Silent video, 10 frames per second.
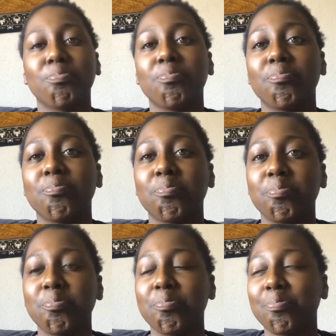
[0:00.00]

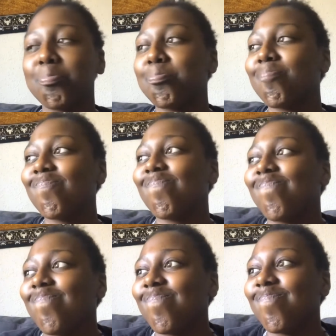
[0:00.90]

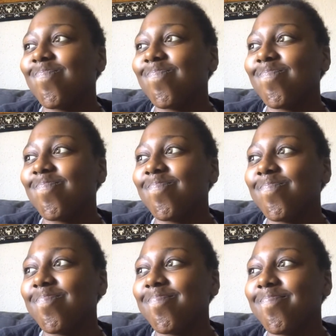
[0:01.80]

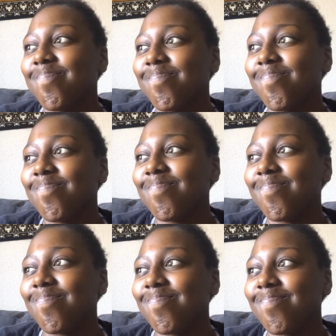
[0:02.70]

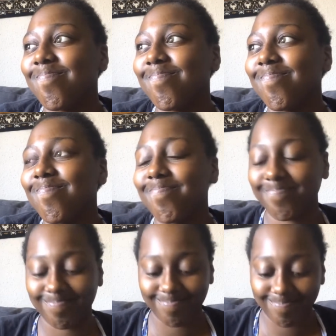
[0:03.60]

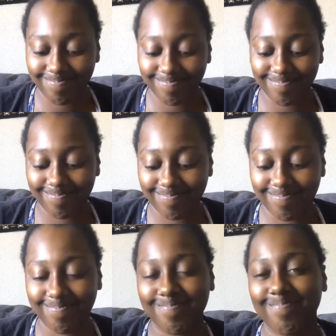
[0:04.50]

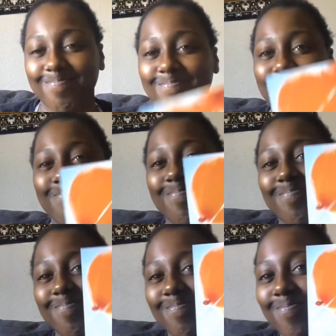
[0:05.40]

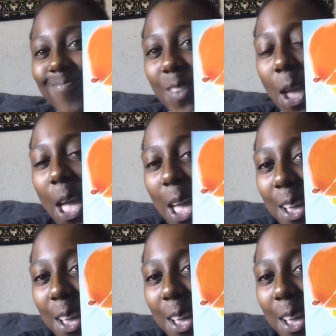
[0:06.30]
Nothing is said.